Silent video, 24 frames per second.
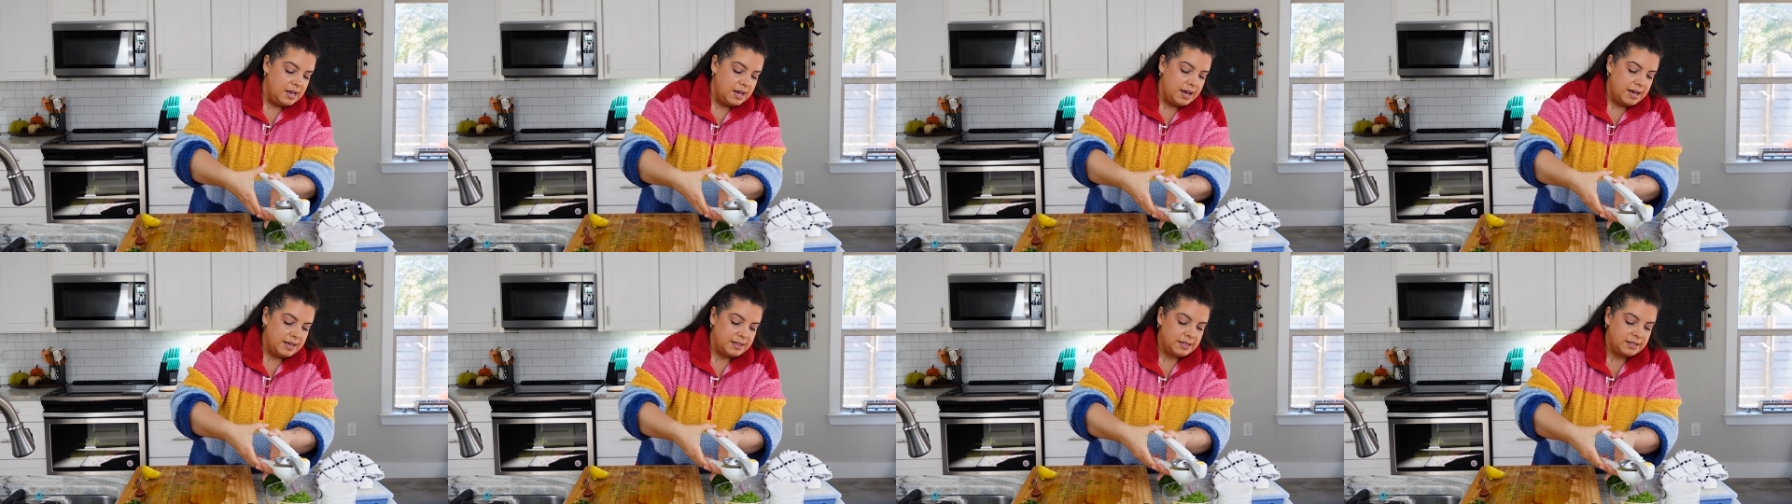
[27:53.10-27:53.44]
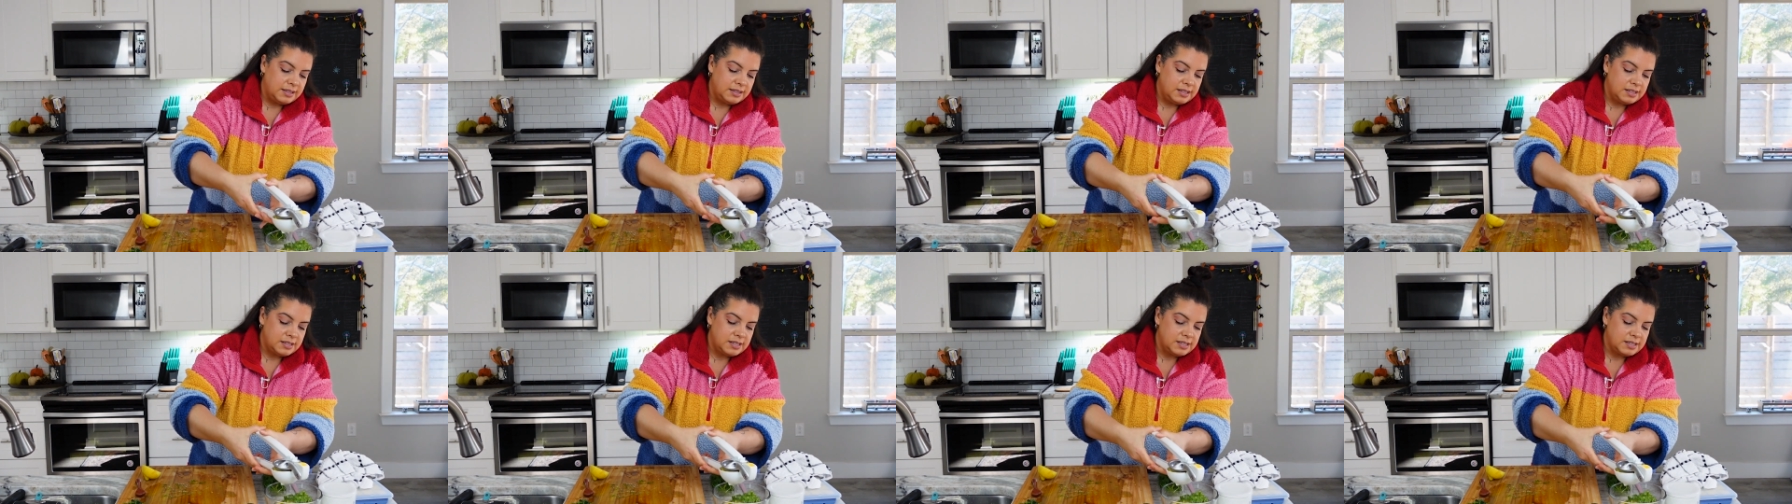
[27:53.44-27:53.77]
I
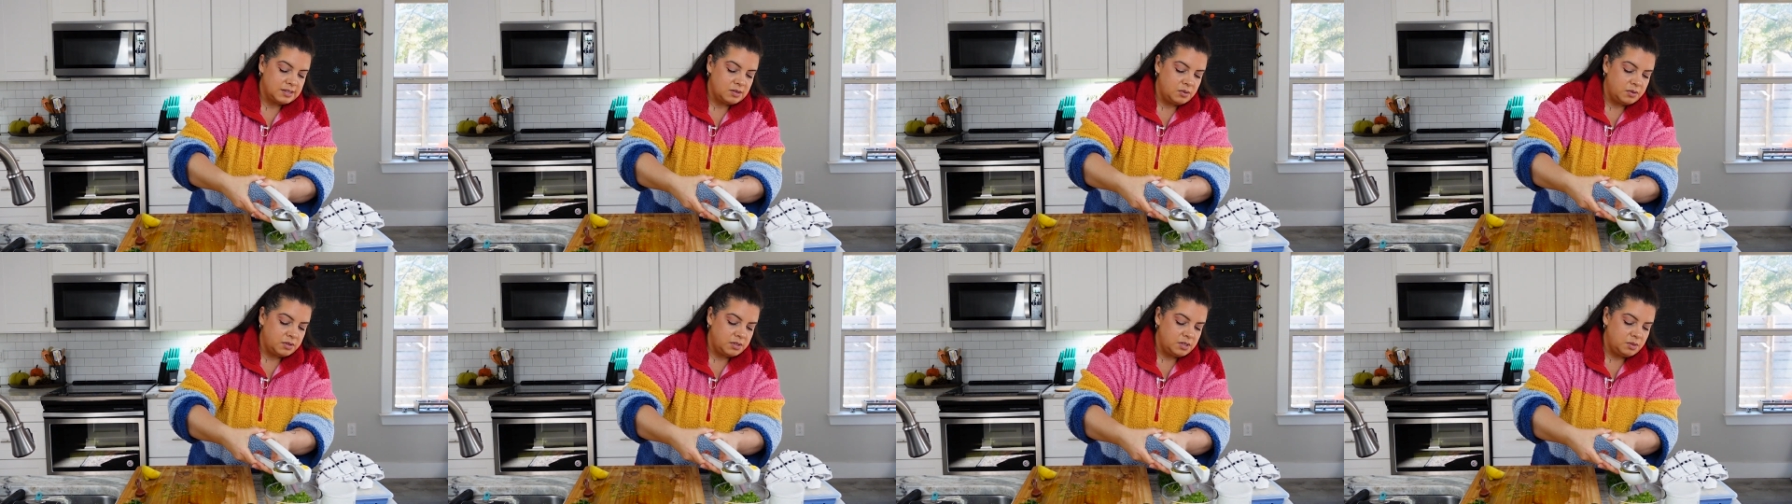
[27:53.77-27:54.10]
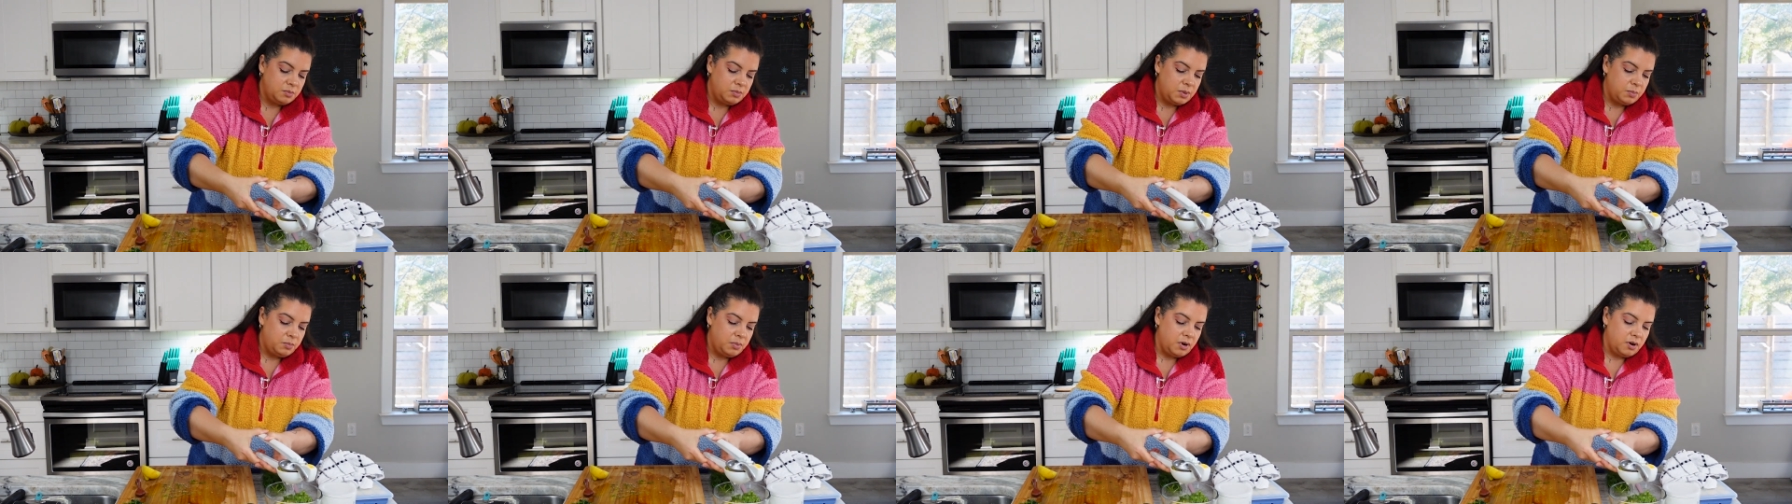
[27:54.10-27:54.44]
think this is going
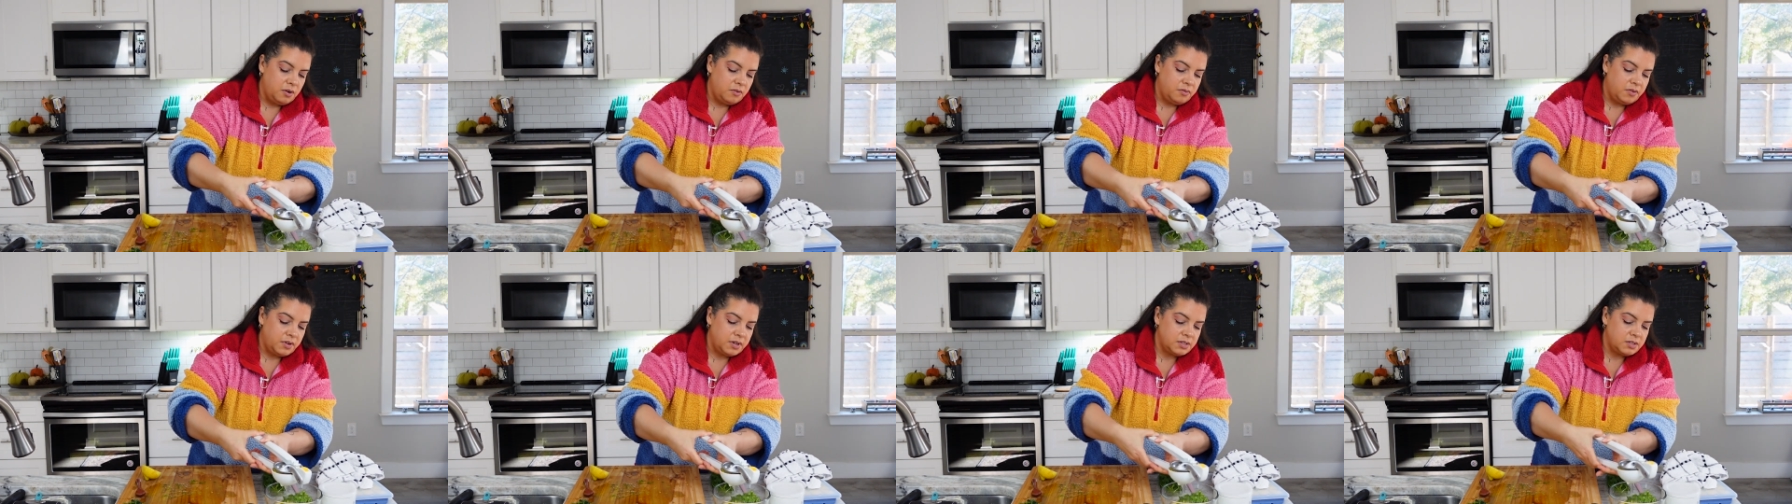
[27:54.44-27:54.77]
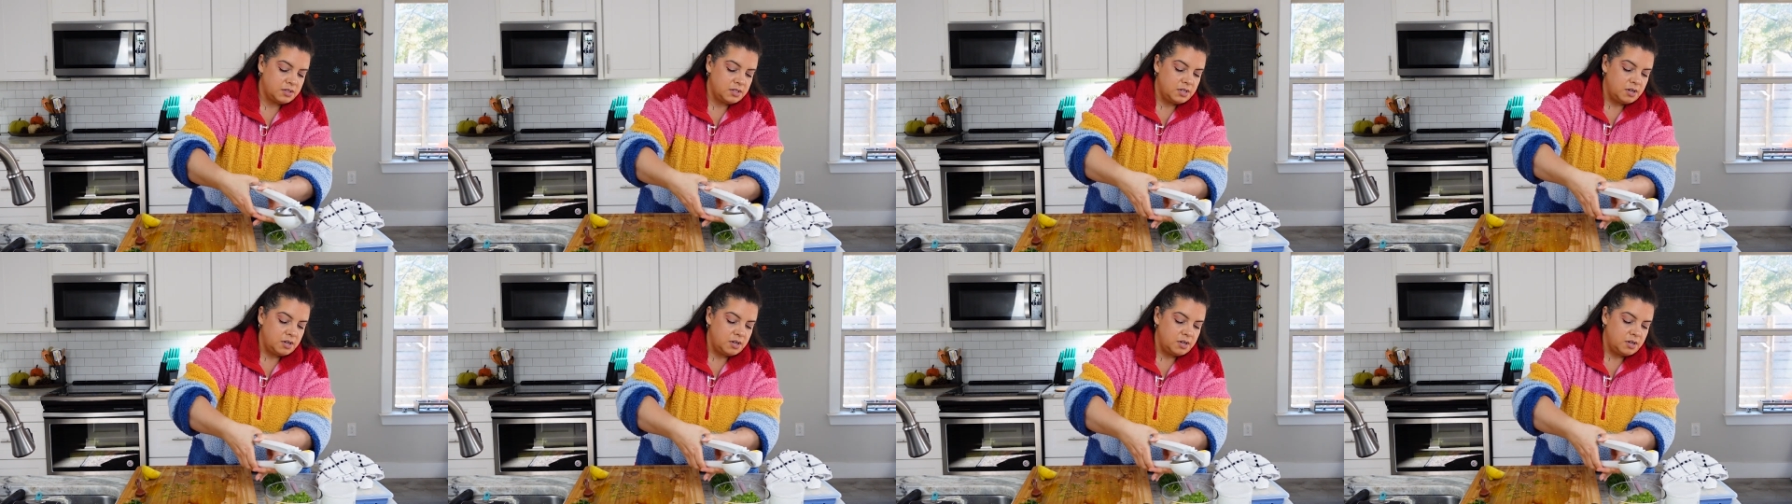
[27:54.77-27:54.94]
to be perfect.